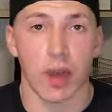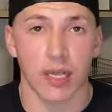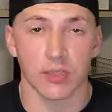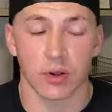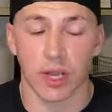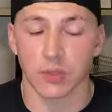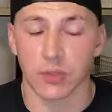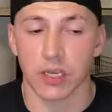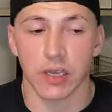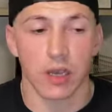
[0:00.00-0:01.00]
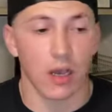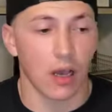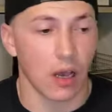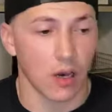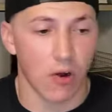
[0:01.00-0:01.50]
Maxx Crosby,
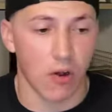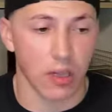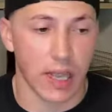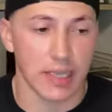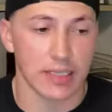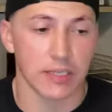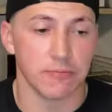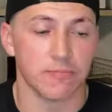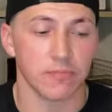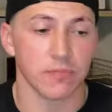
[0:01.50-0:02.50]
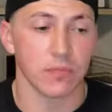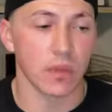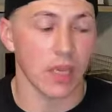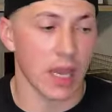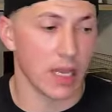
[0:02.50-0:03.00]
uh, Carl Nassib,
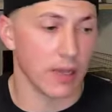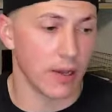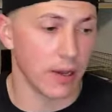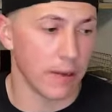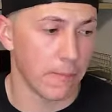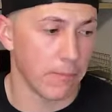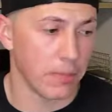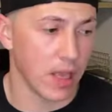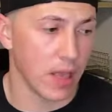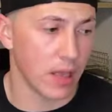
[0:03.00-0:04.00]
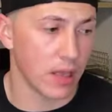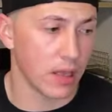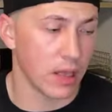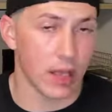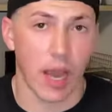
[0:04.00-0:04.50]
and um,
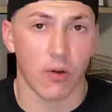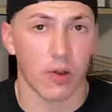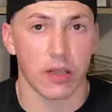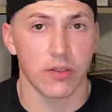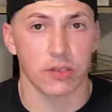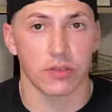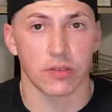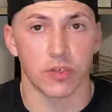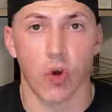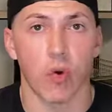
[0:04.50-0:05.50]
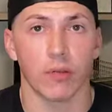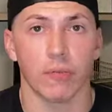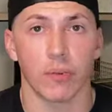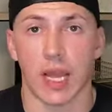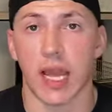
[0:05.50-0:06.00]
and Ngakoue just
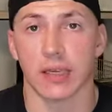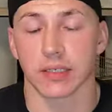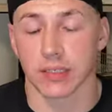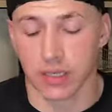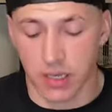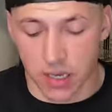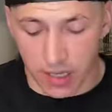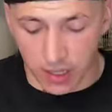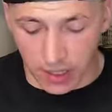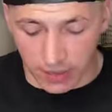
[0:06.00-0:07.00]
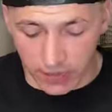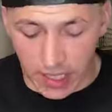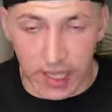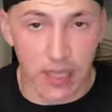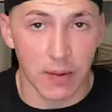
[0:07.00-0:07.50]
going bananas. Uh, if
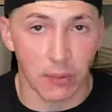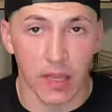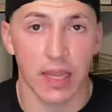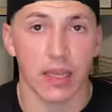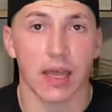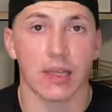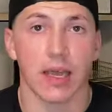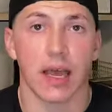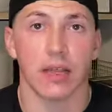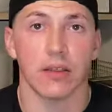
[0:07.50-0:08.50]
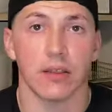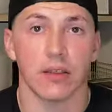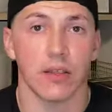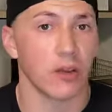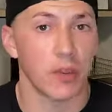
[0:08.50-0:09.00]
they can keep playing like that,
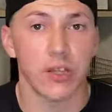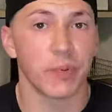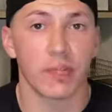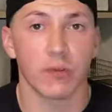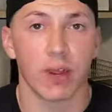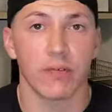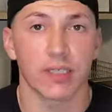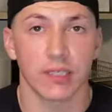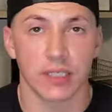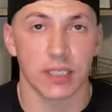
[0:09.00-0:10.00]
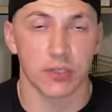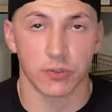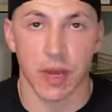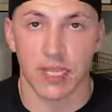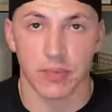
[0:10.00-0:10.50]
you know, they just beat the Ravens and the
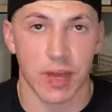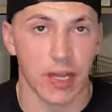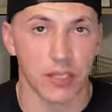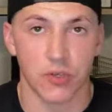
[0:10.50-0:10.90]
Steelers back to back.